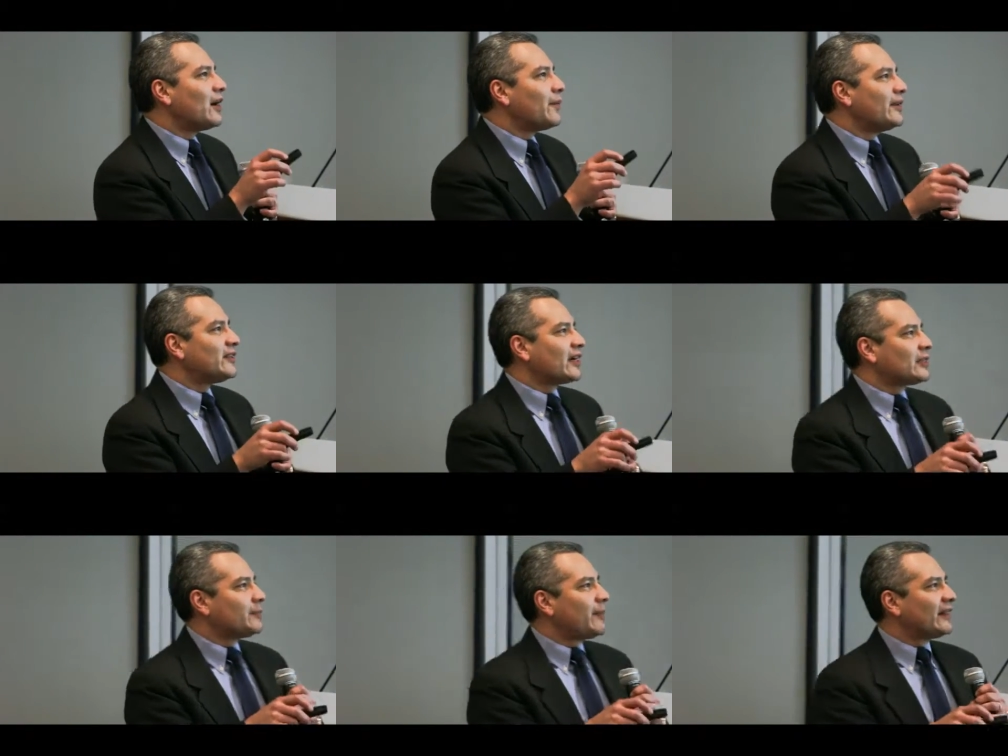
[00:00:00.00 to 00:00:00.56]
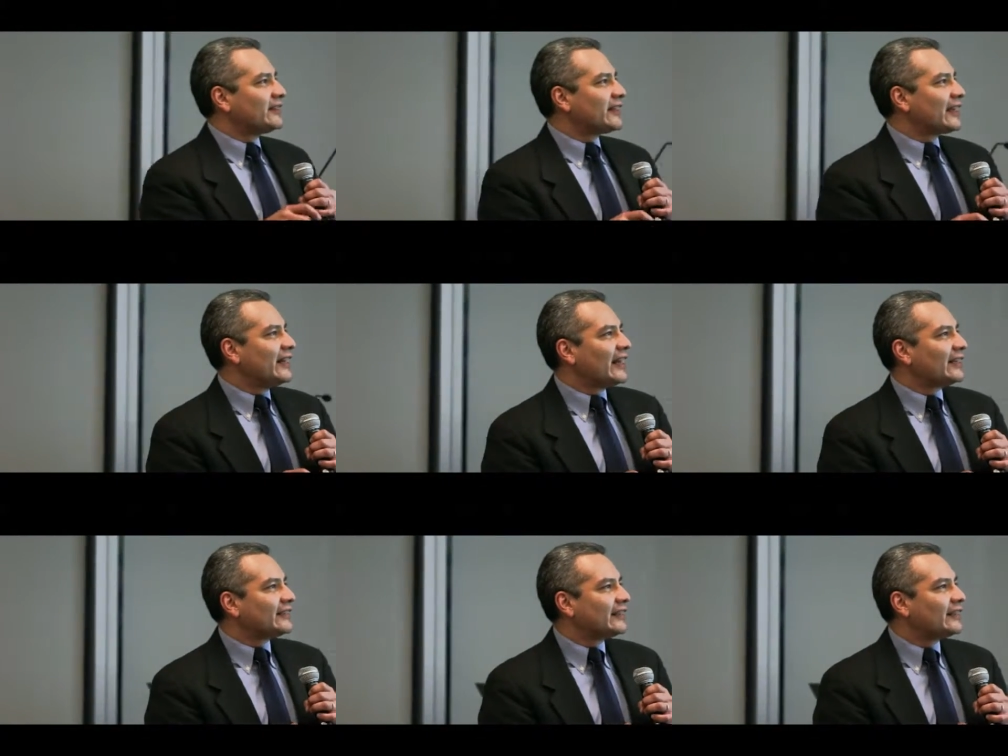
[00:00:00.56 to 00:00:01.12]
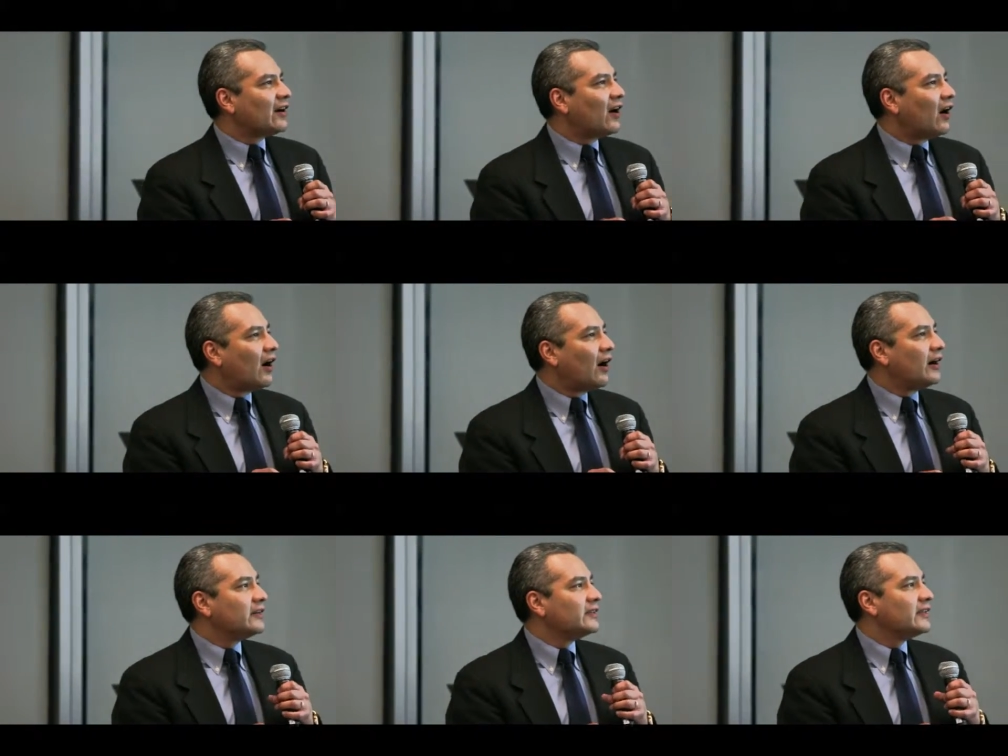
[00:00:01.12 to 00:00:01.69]
We talked about the connected
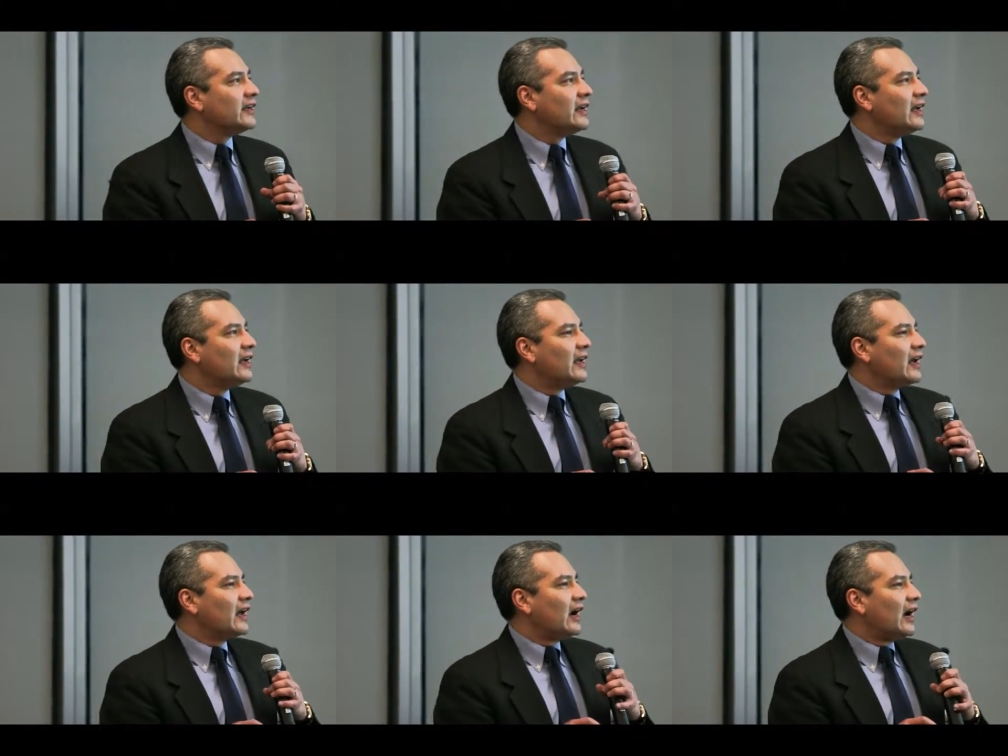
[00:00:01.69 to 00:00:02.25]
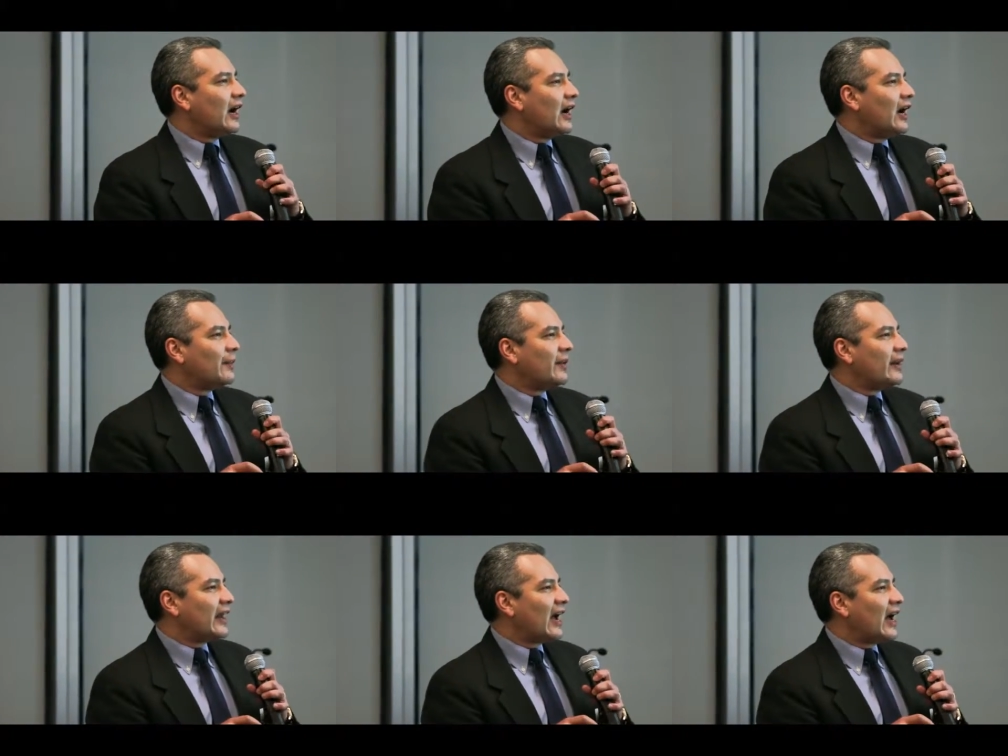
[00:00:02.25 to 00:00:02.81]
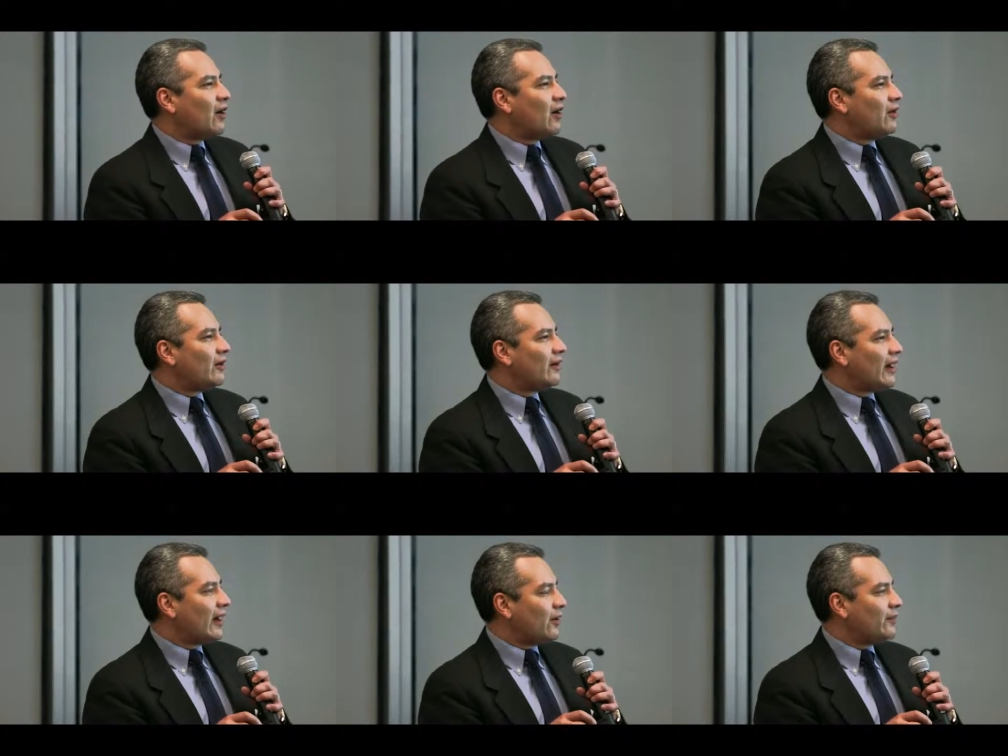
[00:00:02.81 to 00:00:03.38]
cars and
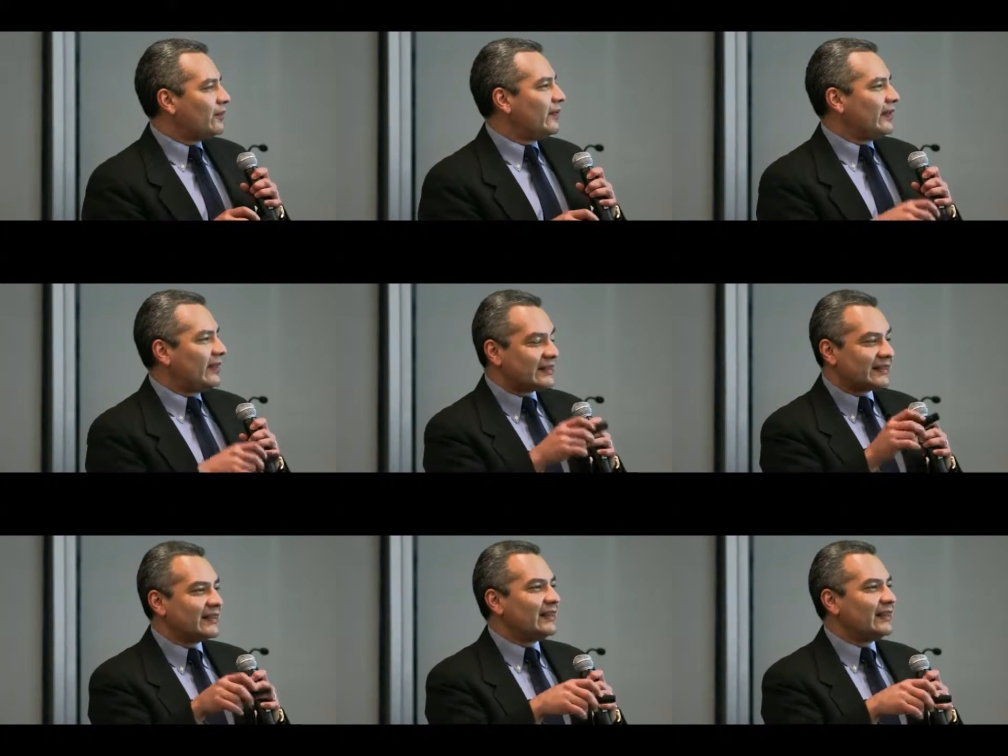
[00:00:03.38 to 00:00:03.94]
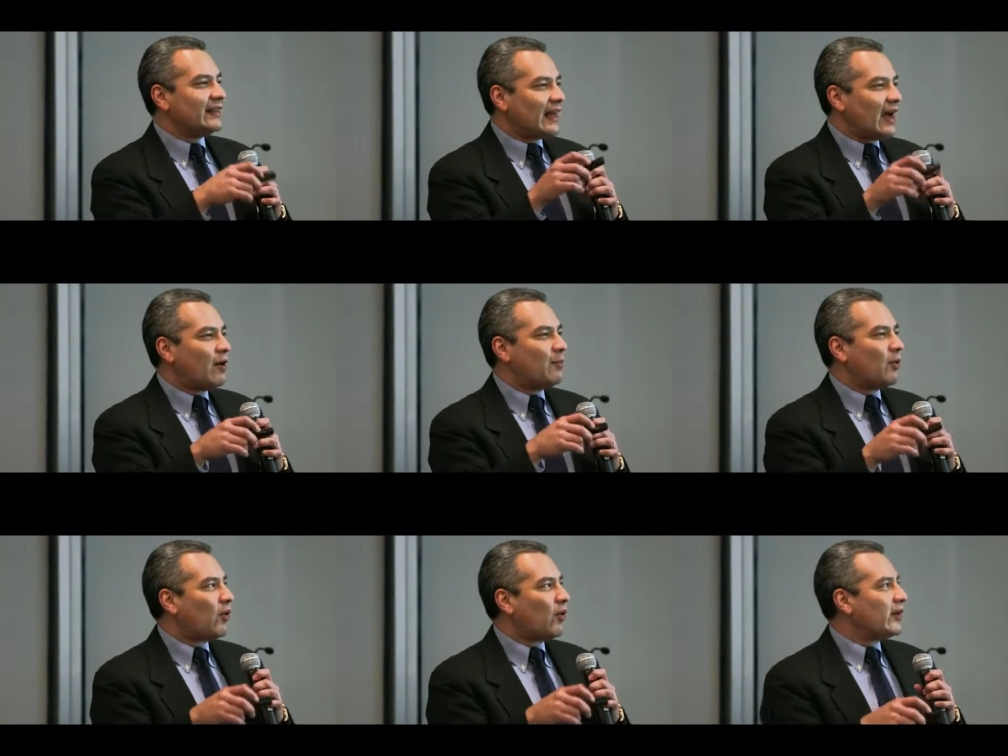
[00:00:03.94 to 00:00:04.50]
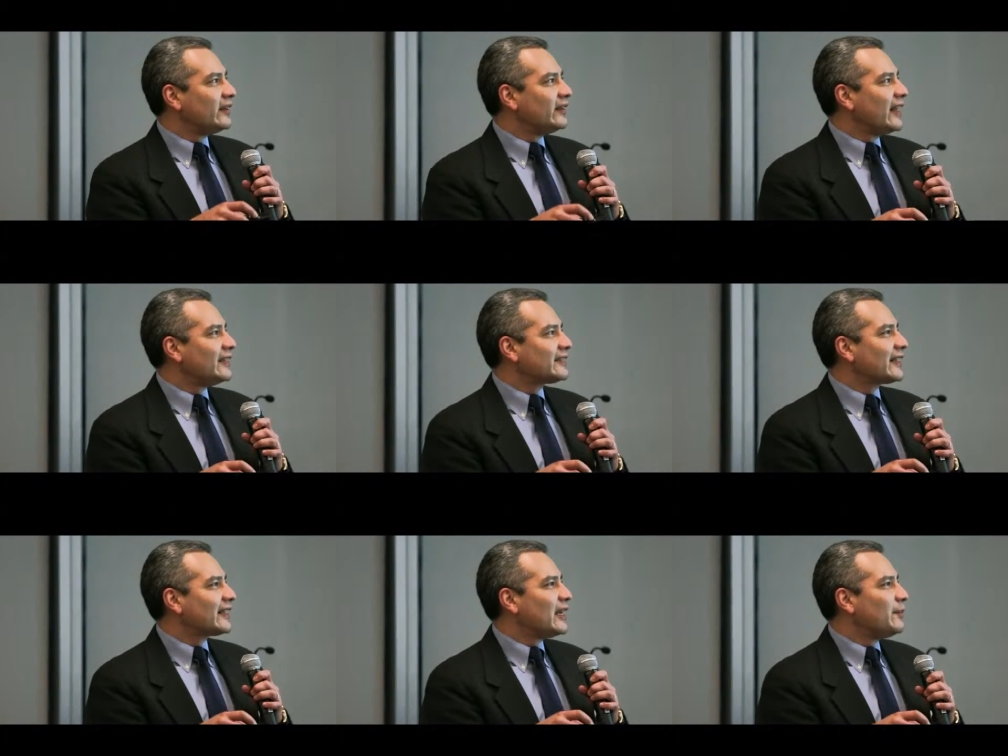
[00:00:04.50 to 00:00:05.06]
how important
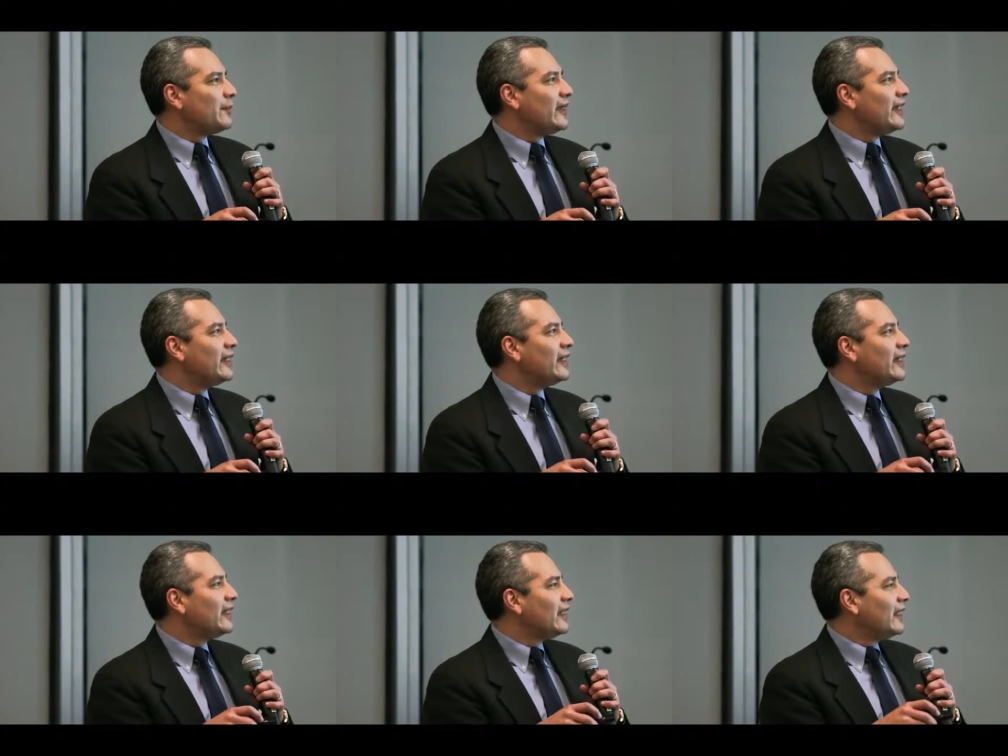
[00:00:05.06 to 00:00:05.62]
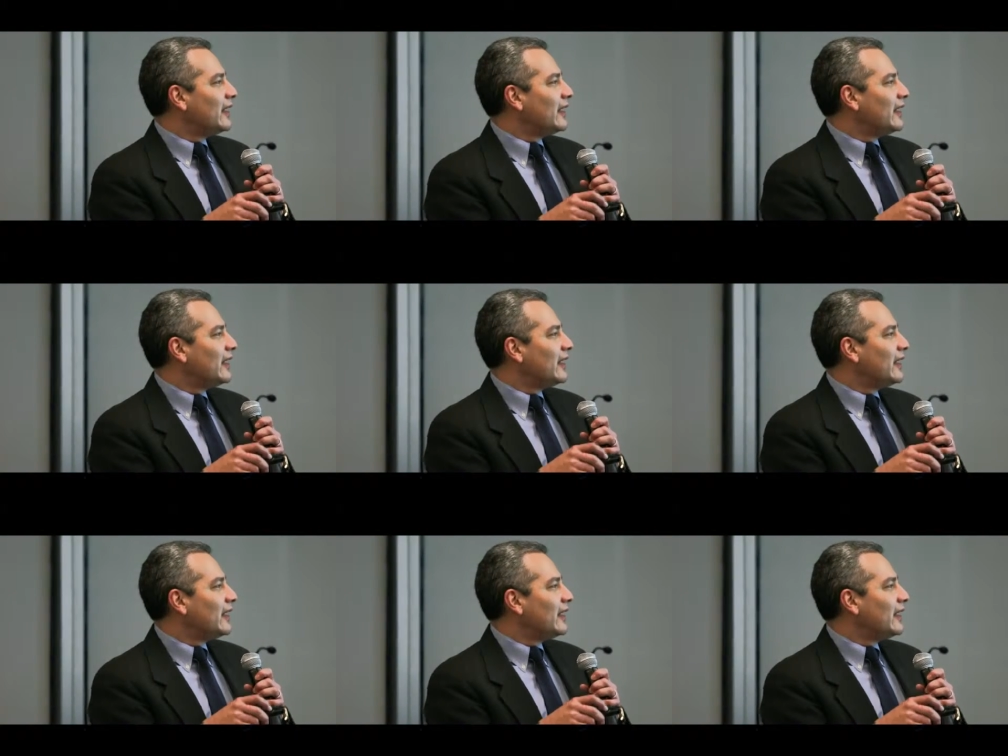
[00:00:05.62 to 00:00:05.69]
that's going to be.